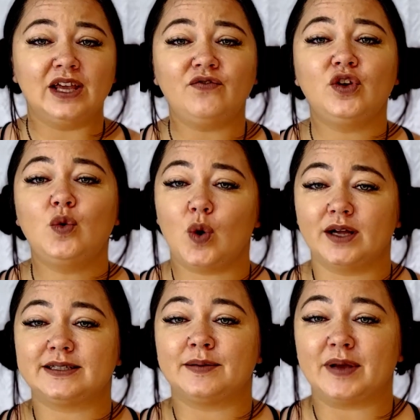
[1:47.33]
If you
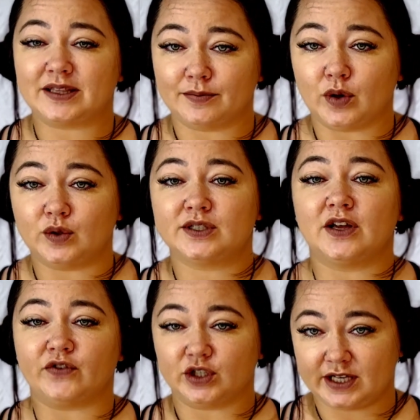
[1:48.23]
want to make the most
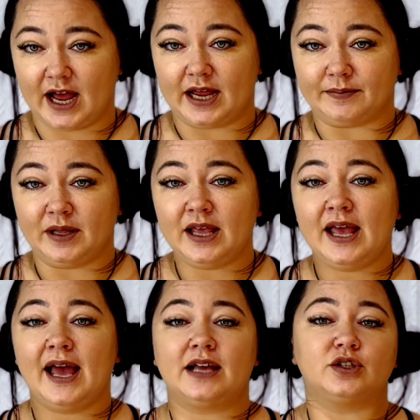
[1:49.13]
of your time
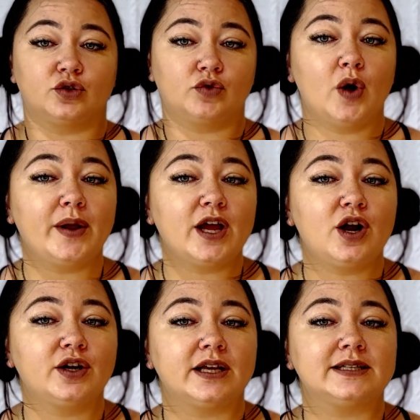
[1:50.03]
as a growing
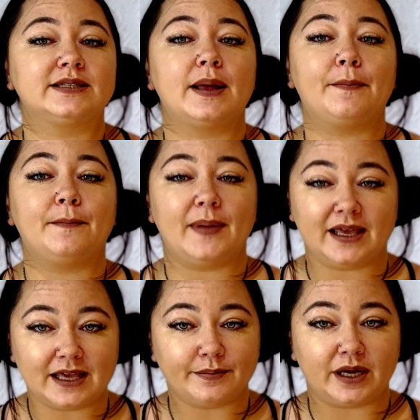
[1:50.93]
artist,
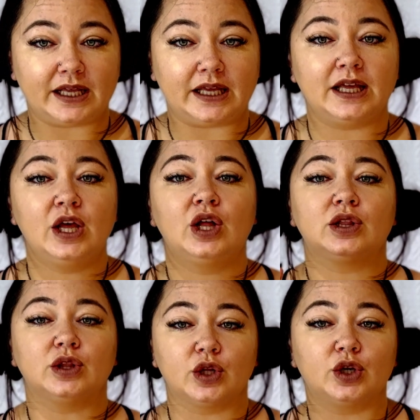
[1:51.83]
making money,
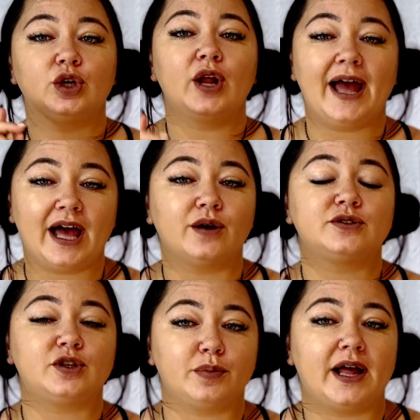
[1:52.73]
learn how
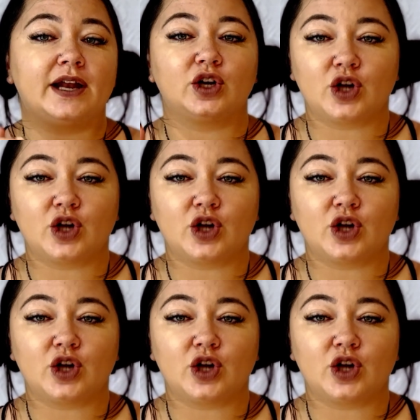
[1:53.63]
to plan your